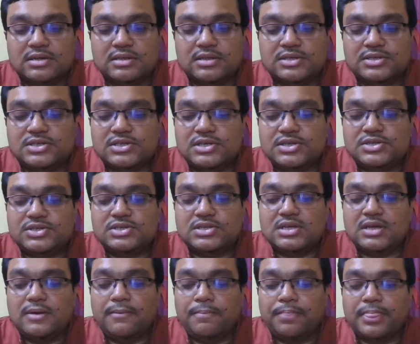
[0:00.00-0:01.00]
The
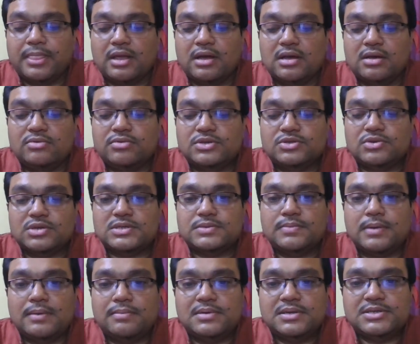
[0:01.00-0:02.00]
Cenci, which was
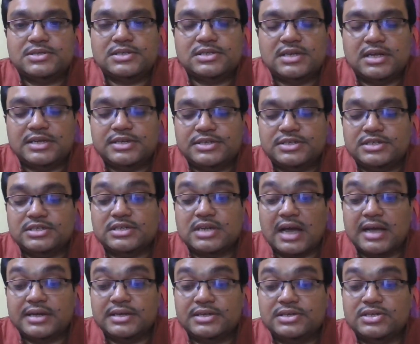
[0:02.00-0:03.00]
published in
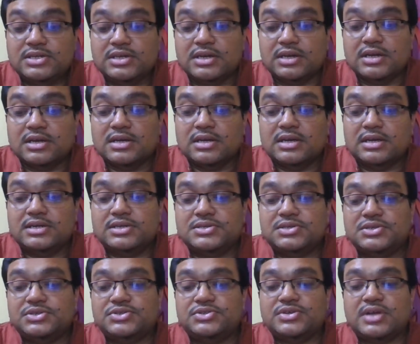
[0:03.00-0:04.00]
1819, it is
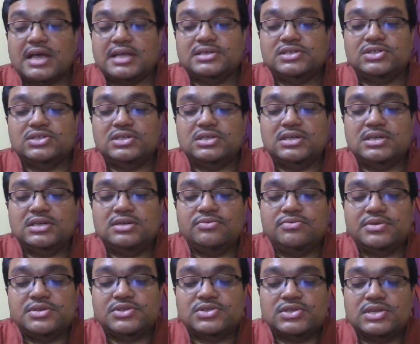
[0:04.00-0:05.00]
a tragedy in
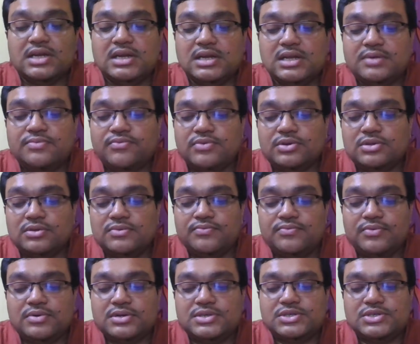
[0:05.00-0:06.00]
which Shelley for the
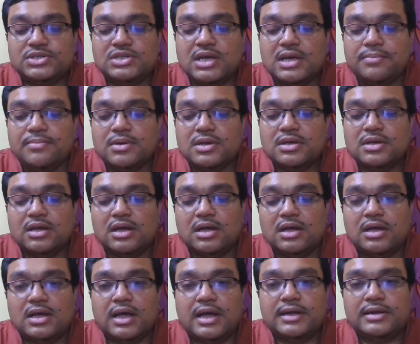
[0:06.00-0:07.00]
first time
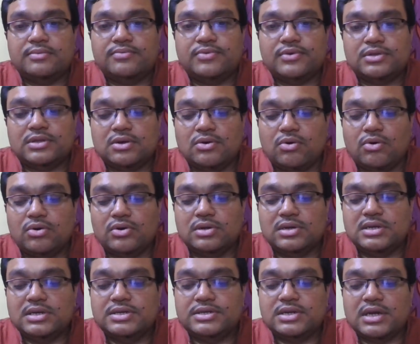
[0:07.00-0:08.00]
and for the
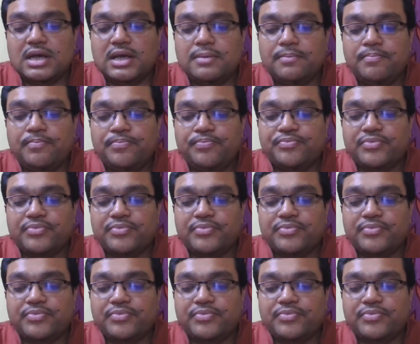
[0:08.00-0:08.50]
only time